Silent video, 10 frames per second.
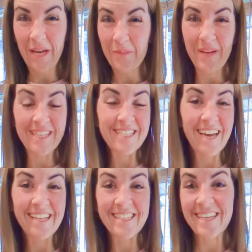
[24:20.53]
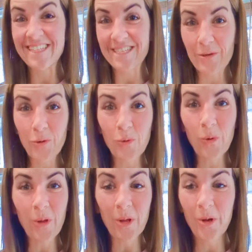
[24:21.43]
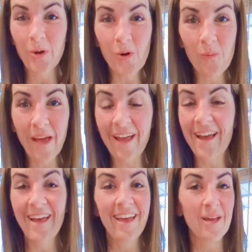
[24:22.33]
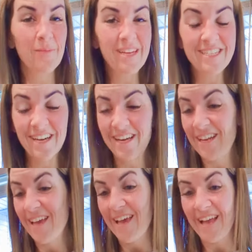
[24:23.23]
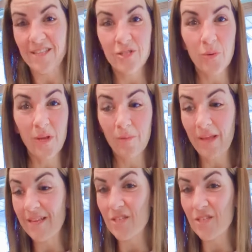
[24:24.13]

But it's nice because it's cool, no bake, can be done at so many places.